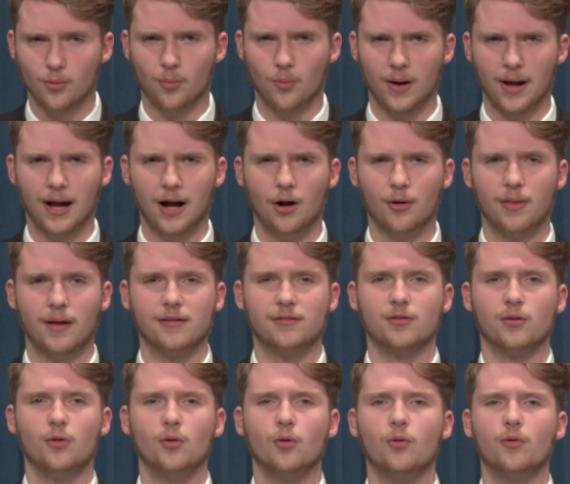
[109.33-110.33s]
Well, that's
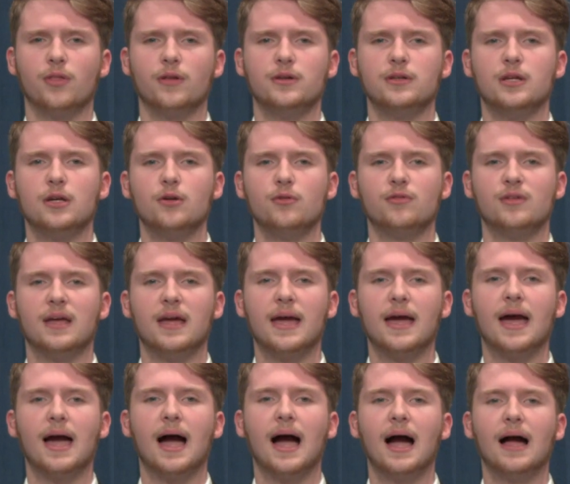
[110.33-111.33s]
all the news
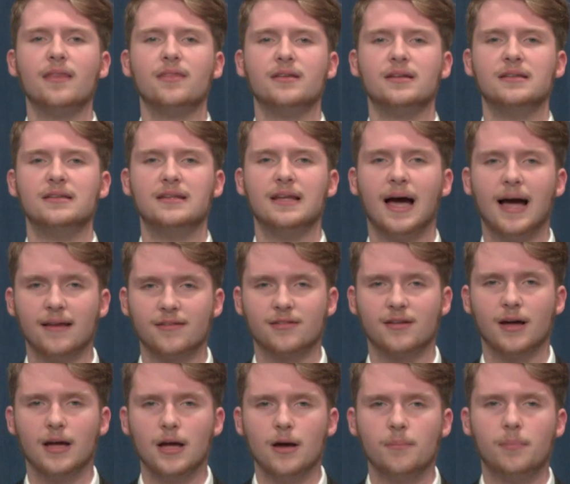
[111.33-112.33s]
here at the desk,
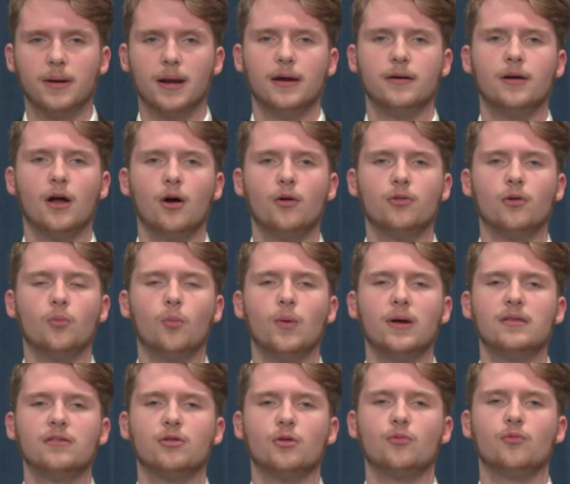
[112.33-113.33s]
but I know the
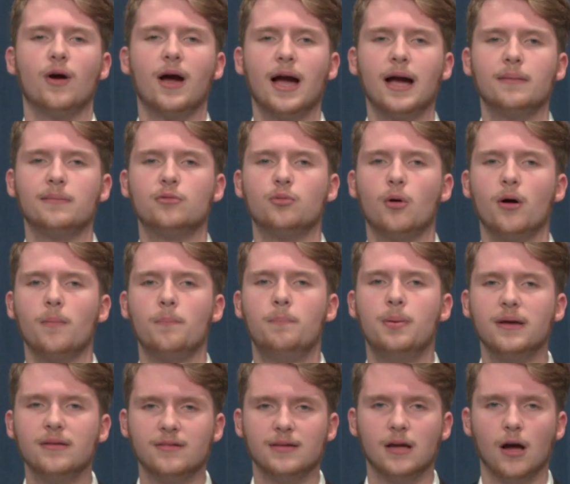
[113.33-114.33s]
Winter Rams were
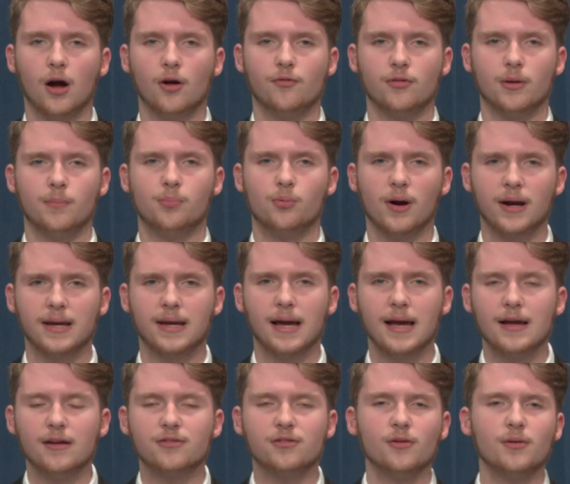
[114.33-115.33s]
busy over the break,
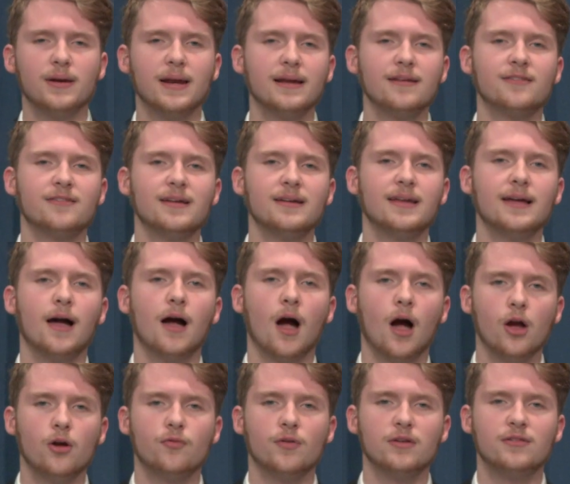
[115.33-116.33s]
so let's send it
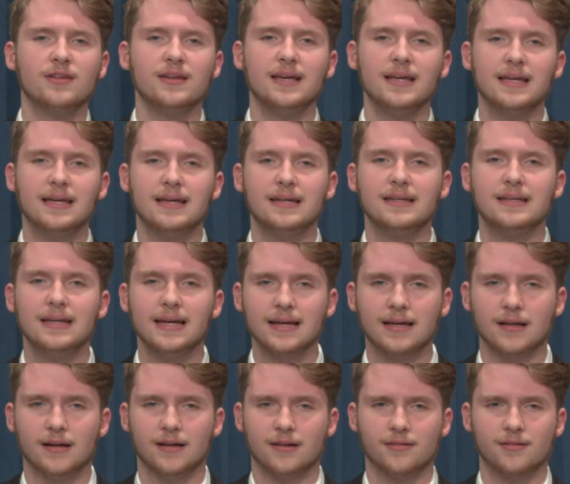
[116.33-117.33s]
over to Ian
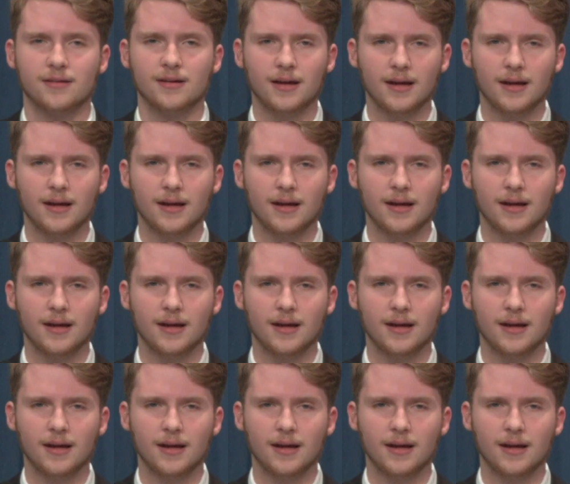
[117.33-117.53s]
Nicholas.